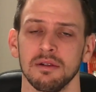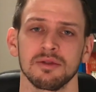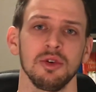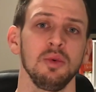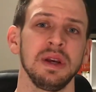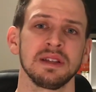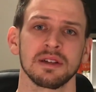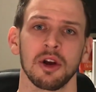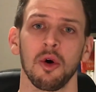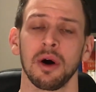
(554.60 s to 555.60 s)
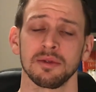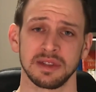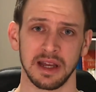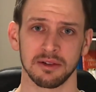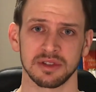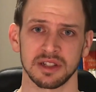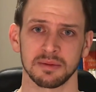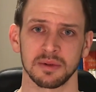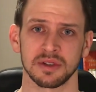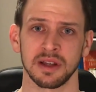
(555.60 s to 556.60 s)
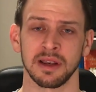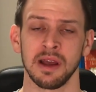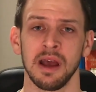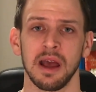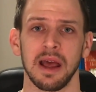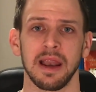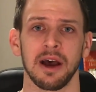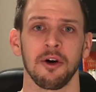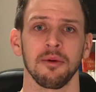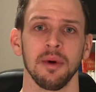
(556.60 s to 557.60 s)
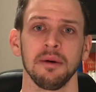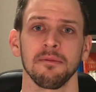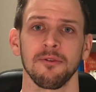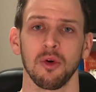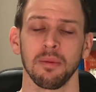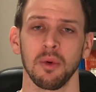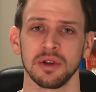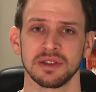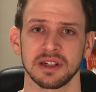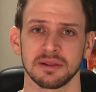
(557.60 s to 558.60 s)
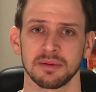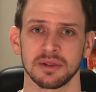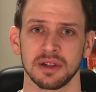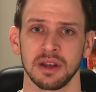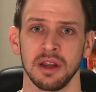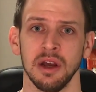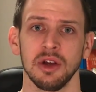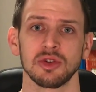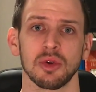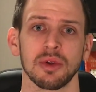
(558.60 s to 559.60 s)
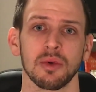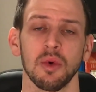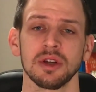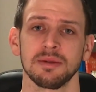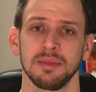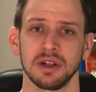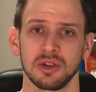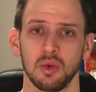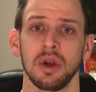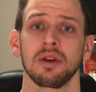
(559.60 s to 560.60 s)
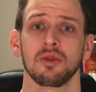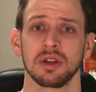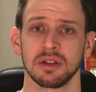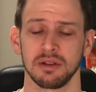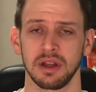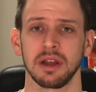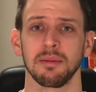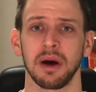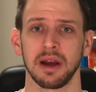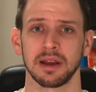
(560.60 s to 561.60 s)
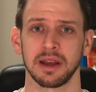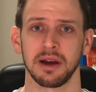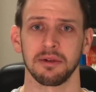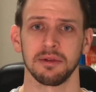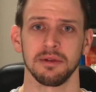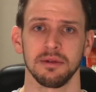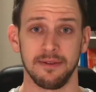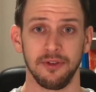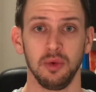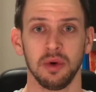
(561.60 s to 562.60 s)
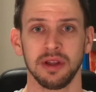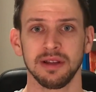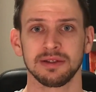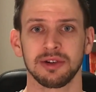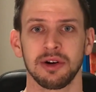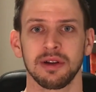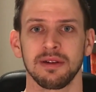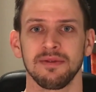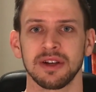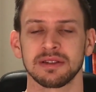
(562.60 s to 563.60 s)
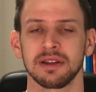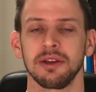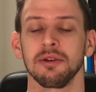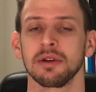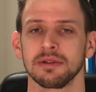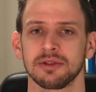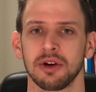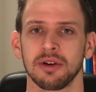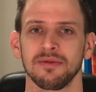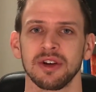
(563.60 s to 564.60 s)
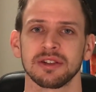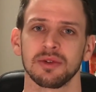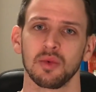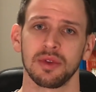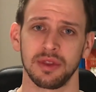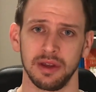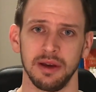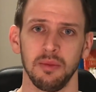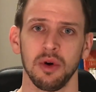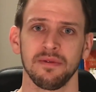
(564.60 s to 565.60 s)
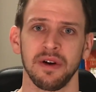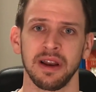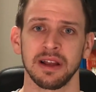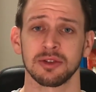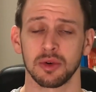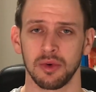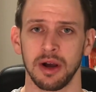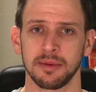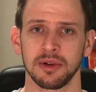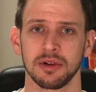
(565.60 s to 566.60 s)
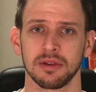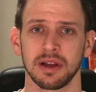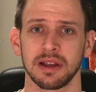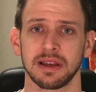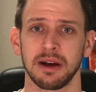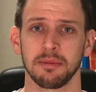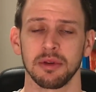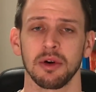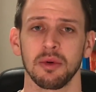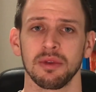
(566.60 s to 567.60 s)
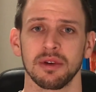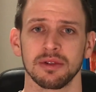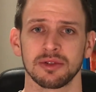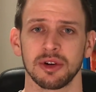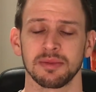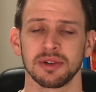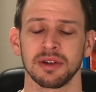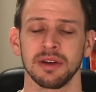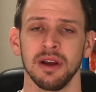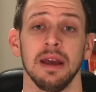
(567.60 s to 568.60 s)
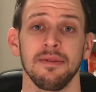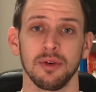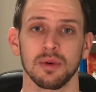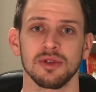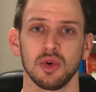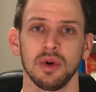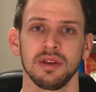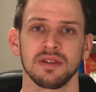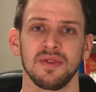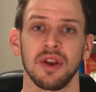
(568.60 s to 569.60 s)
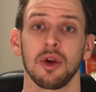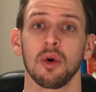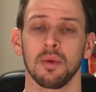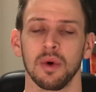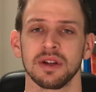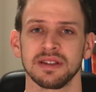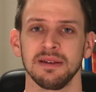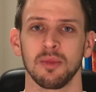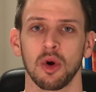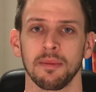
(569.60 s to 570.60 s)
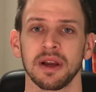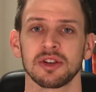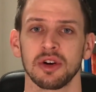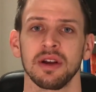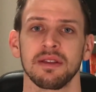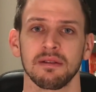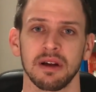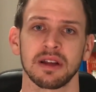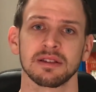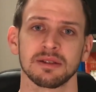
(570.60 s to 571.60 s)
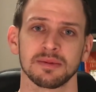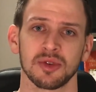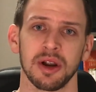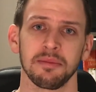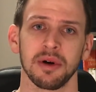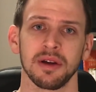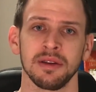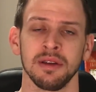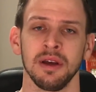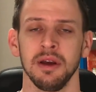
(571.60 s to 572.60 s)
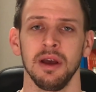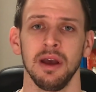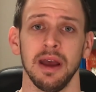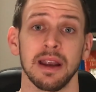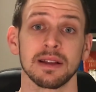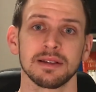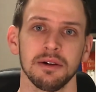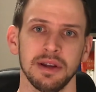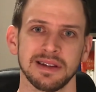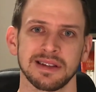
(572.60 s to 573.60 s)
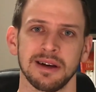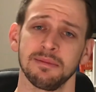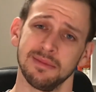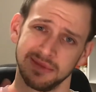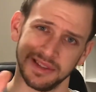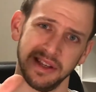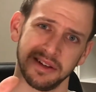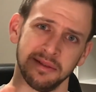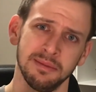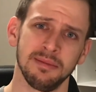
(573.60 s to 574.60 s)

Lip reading: 2 weeks ago, I was down 6%, and now I'm up 4.6%. So there was a big swing recently in my account. If you want to get started investing, you can start investing with the M1 Finance or Robinhood link down below in the description. If you enjoyed this video and want to see more, make sure to hit the like and subscribe button. And until next time, see you.